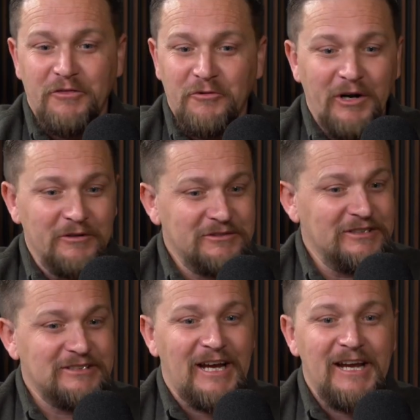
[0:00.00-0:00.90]
Throughout
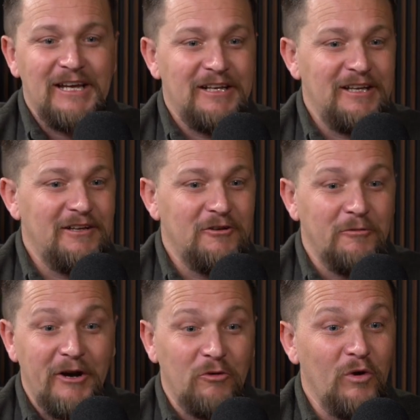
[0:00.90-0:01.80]
society,
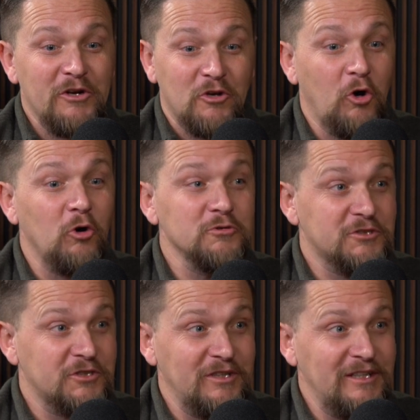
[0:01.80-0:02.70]
no matter what
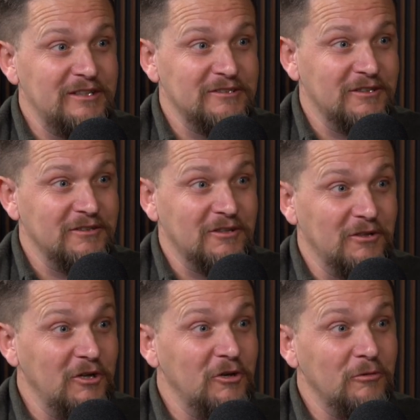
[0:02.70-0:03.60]
culture it is on the
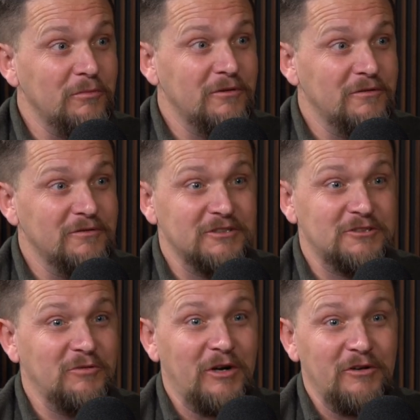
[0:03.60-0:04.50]
globe,
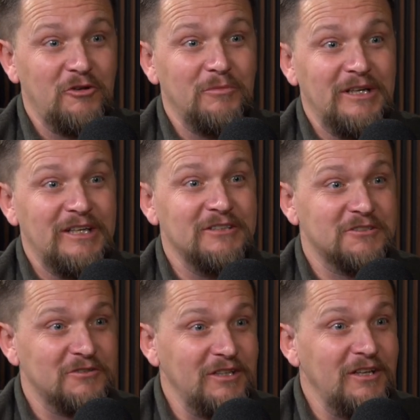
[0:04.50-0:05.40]
just throughout human
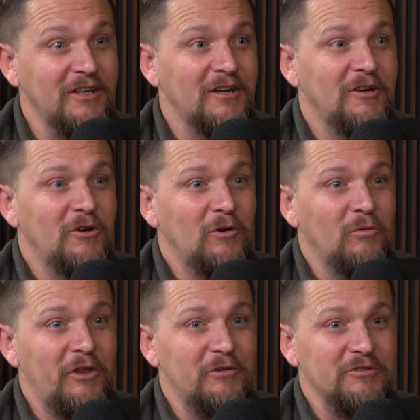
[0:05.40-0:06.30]
history,
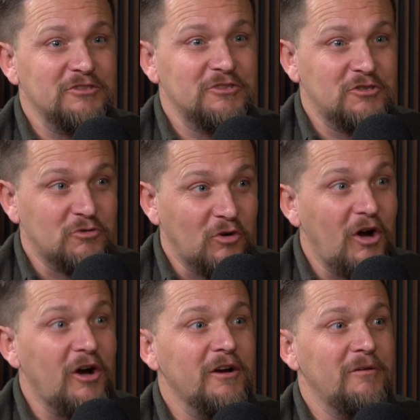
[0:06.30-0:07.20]
where there is
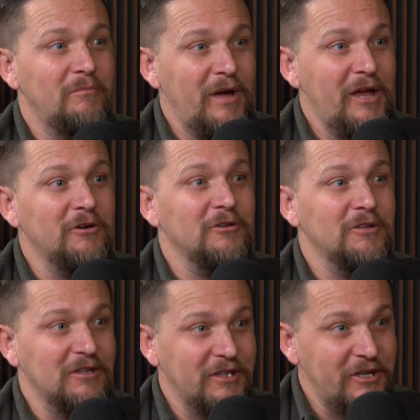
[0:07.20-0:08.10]
strong
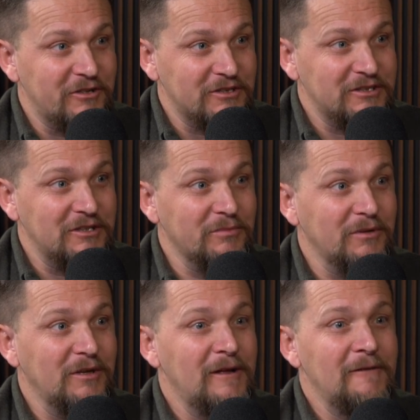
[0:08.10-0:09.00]
male leadership,
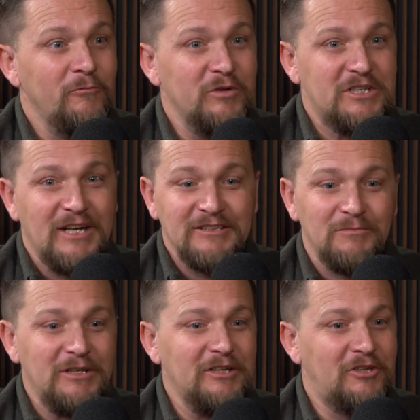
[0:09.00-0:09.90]
which
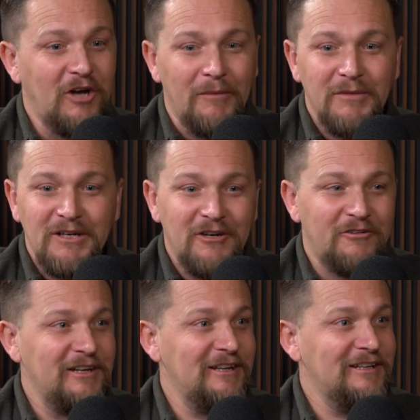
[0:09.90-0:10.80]
doesn't mean
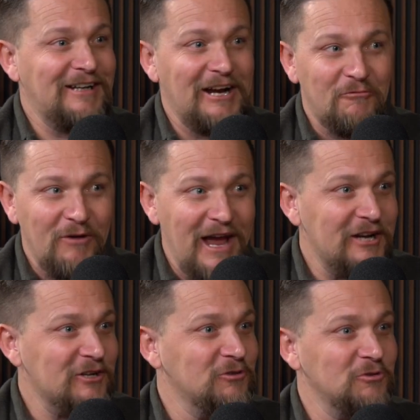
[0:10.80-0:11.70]
domineering,
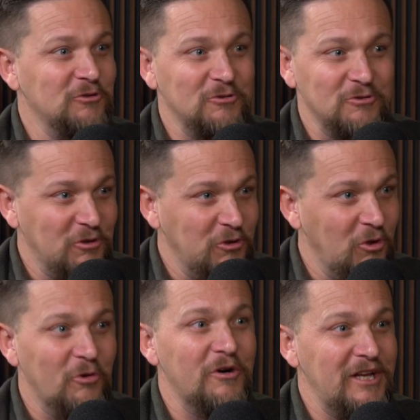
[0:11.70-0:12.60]
tyrannical,
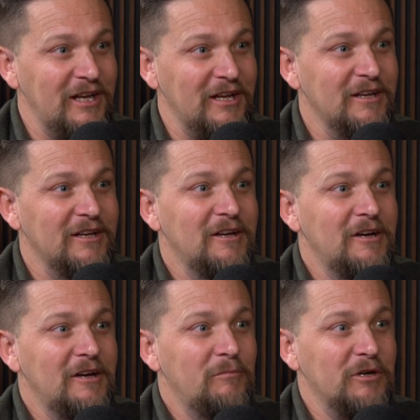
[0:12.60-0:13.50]
lording,
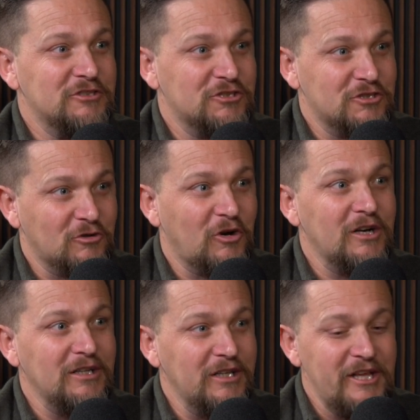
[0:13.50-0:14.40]
but
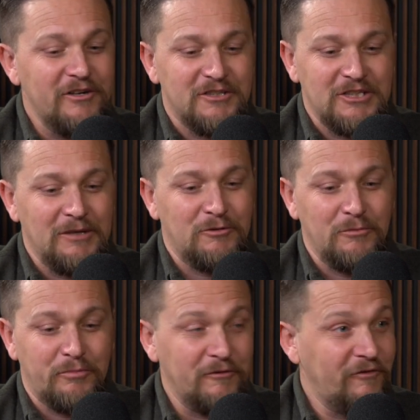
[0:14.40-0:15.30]
strong leadership
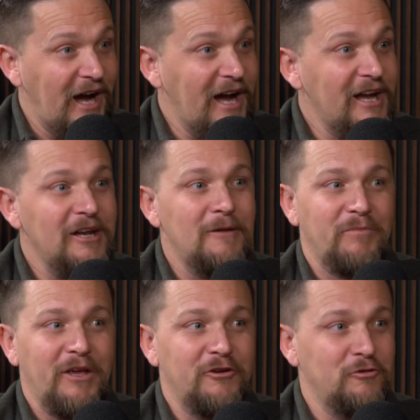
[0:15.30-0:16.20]
to
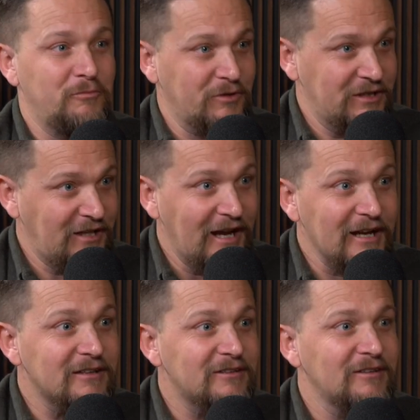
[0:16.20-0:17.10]
provide and to
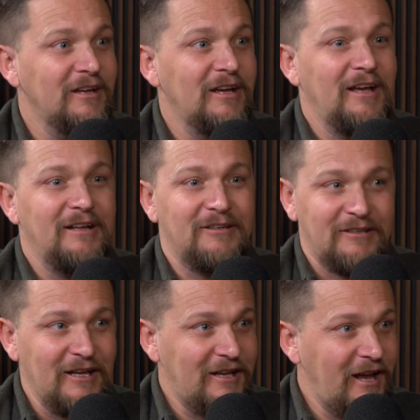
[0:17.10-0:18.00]
protect,
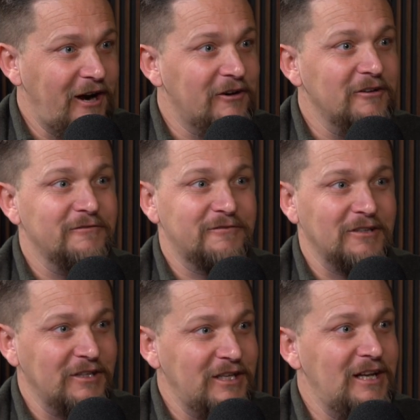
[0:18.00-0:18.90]
to take care of,
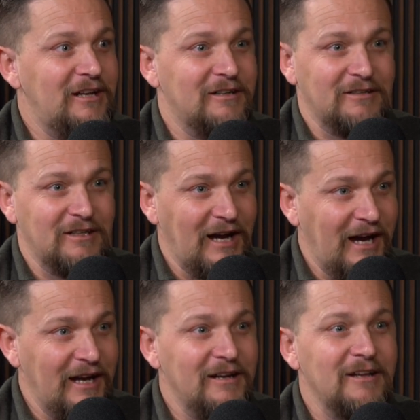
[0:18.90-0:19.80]
to lead and to
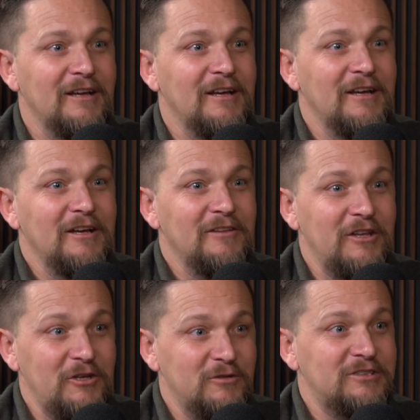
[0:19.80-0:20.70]
guide,
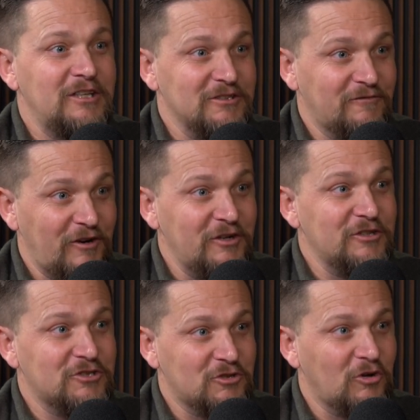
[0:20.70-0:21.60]
then you see a
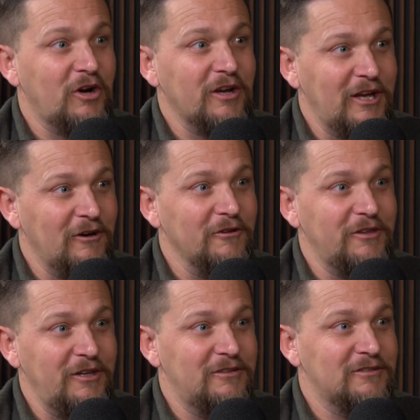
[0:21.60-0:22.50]
very strong,
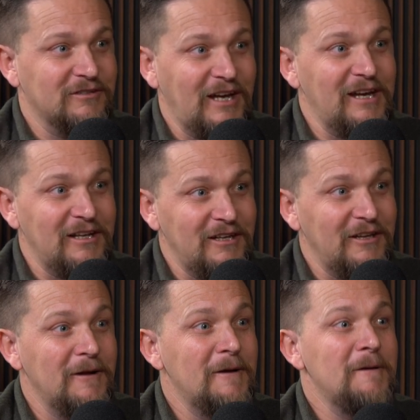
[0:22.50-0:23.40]
healthy society.